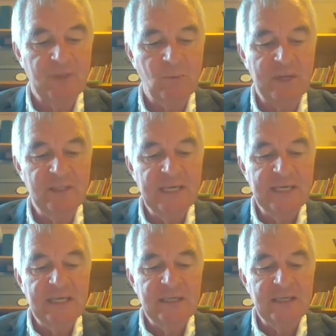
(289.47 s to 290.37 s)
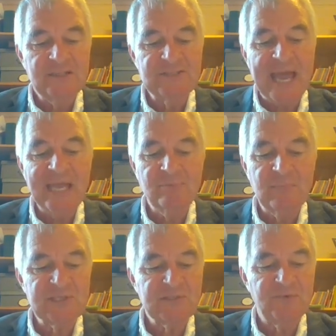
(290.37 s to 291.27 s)
Well, Dan
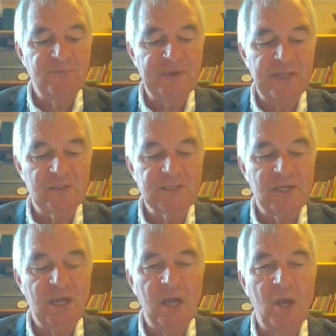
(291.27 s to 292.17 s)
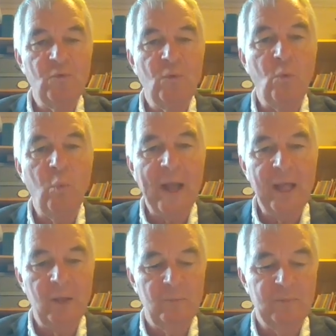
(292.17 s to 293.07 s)
must have felt
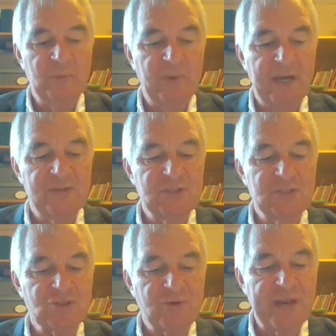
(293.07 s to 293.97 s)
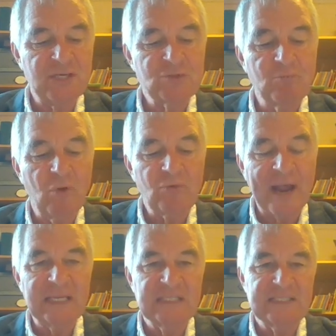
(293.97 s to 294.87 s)
overwhelmed by the strange
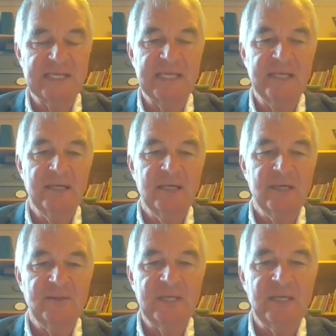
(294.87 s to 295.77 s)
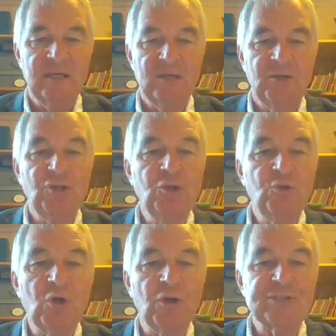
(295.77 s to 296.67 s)
morality, the
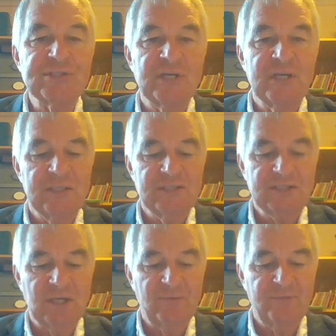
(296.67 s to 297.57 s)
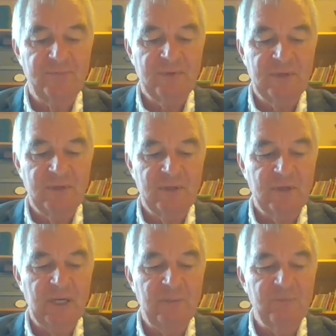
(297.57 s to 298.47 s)
new gods stuff.
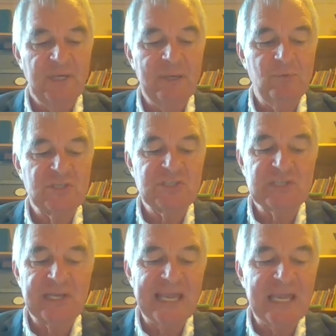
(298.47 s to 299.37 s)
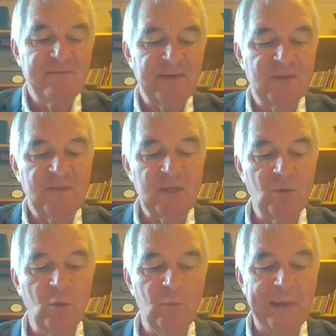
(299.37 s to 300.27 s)
He was a slave under the
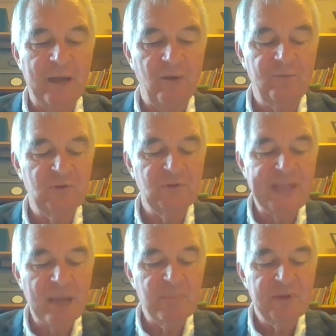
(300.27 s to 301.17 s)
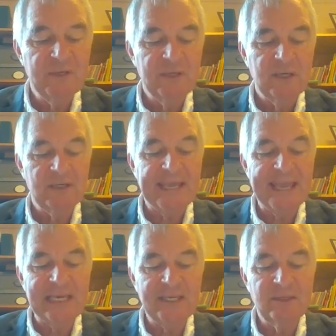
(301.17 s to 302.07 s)
all-powerful Neb, an
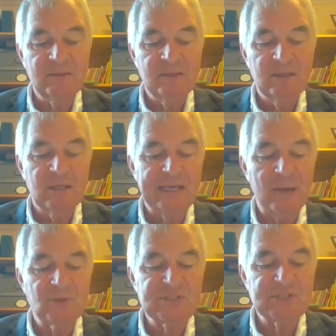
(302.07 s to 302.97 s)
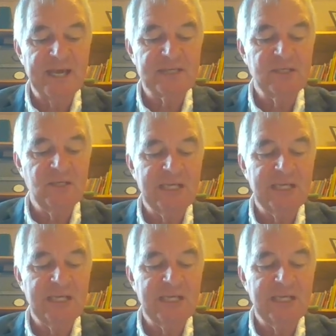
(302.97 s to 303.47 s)
alien, an outsider.